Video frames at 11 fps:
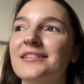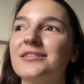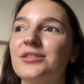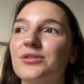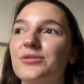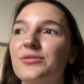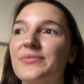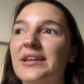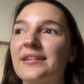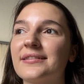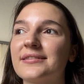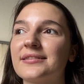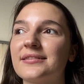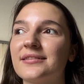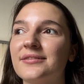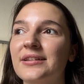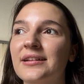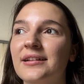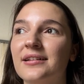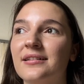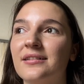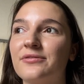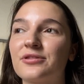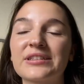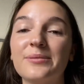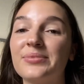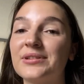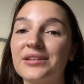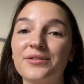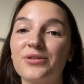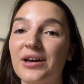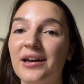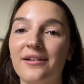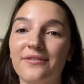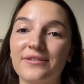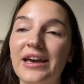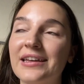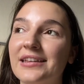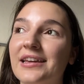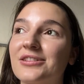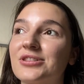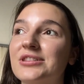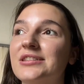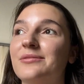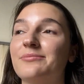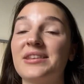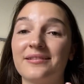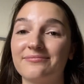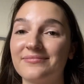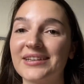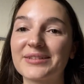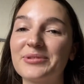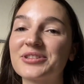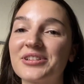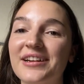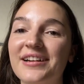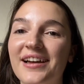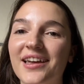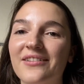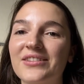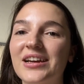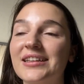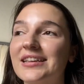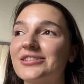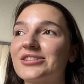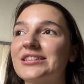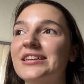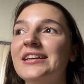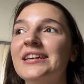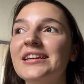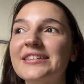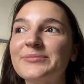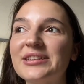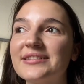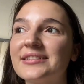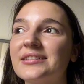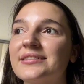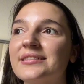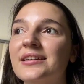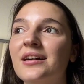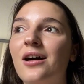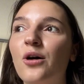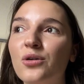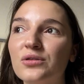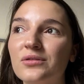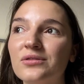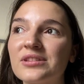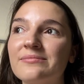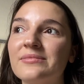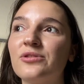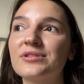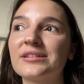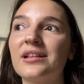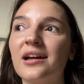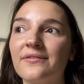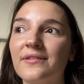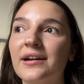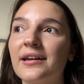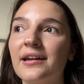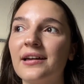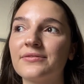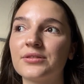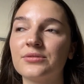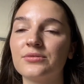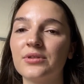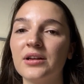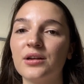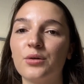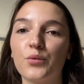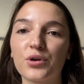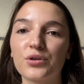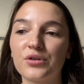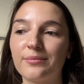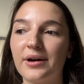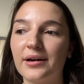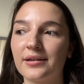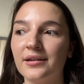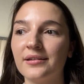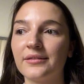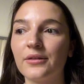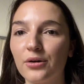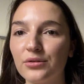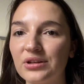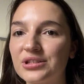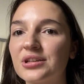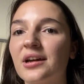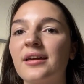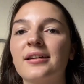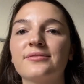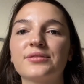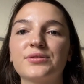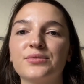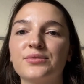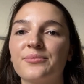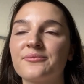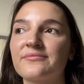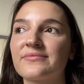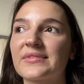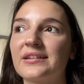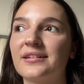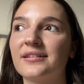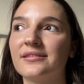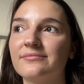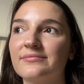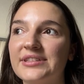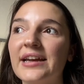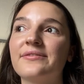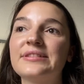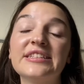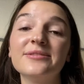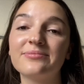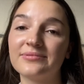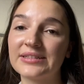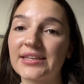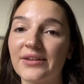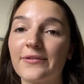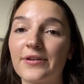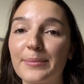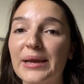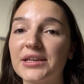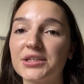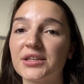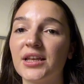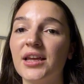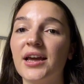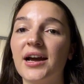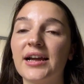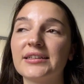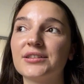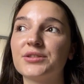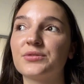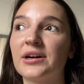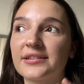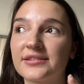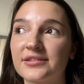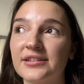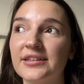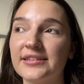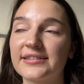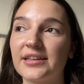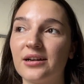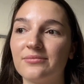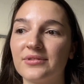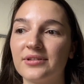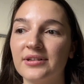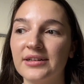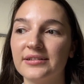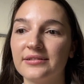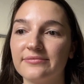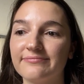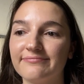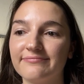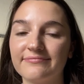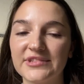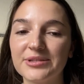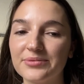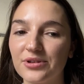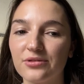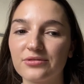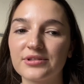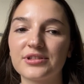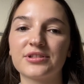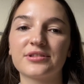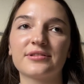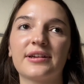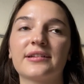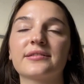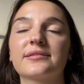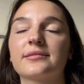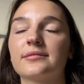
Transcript: So, and for example, if you have 9 energy, me especially, I have 9 energy, it means that all the life I have to work on my knowledge, I have to dive deep in some information, I need to gather some deep knowledge, and